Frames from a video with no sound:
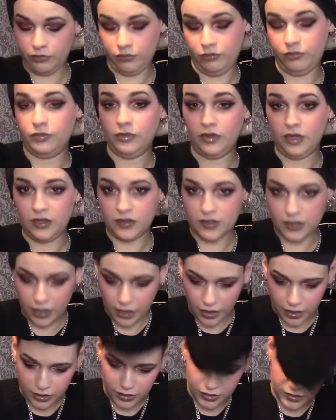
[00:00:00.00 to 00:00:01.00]
these
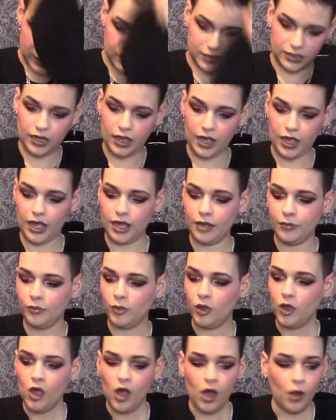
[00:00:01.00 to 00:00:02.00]
kinds.
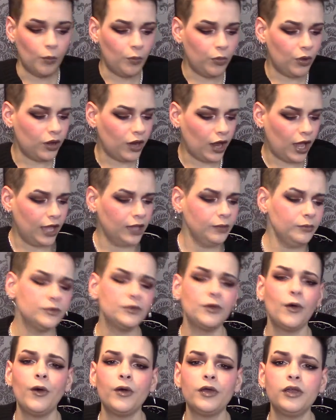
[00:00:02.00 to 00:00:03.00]
But I'm
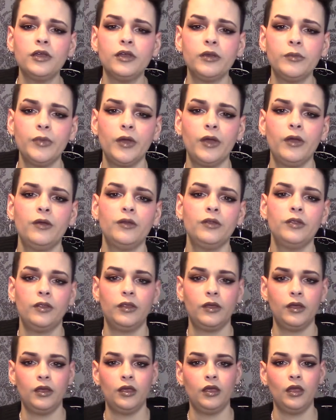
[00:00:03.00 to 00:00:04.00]
talking about
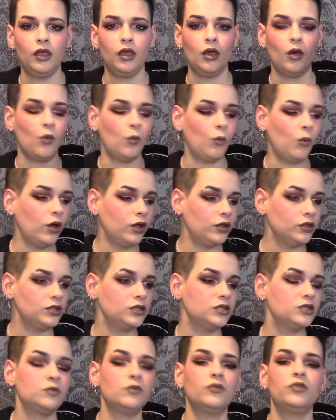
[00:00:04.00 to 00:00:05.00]
the
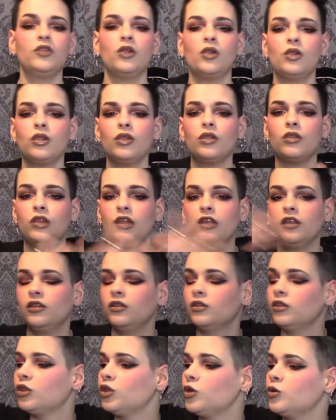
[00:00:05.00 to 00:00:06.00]
ones with the like
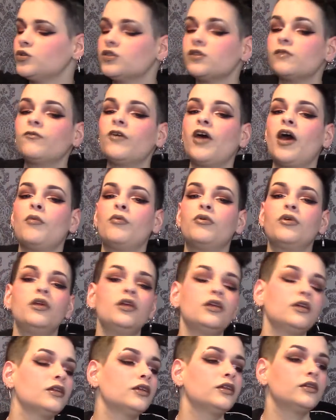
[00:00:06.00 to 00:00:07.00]
loads of
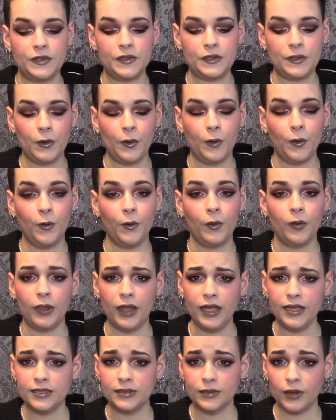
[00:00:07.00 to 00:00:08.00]
fabric. So
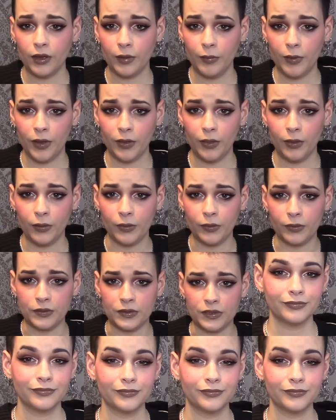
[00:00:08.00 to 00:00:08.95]
let's talk about those.